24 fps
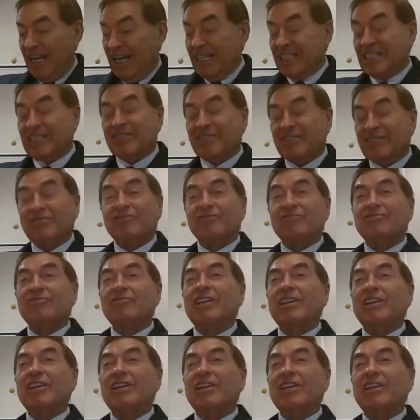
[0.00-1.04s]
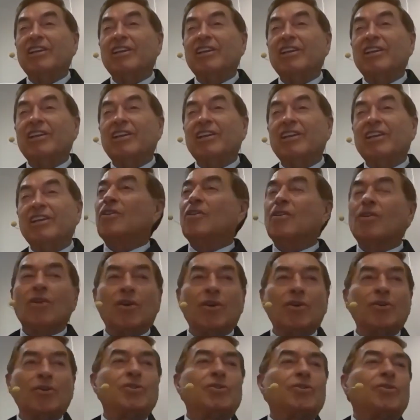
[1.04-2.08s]
is really getting
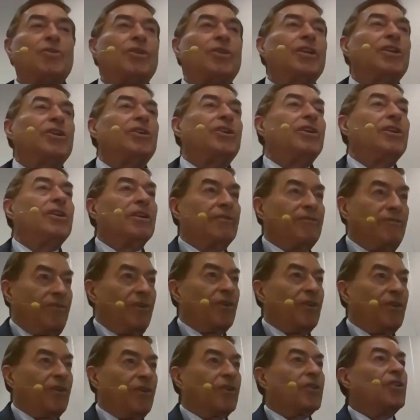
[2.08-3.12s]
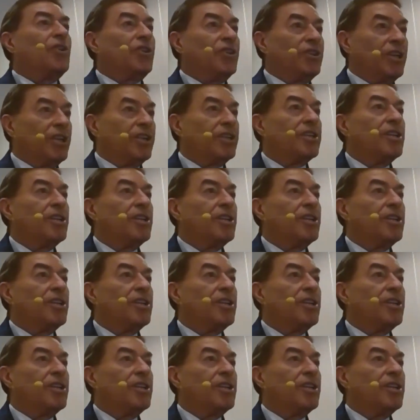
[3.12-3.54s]
close to the year 400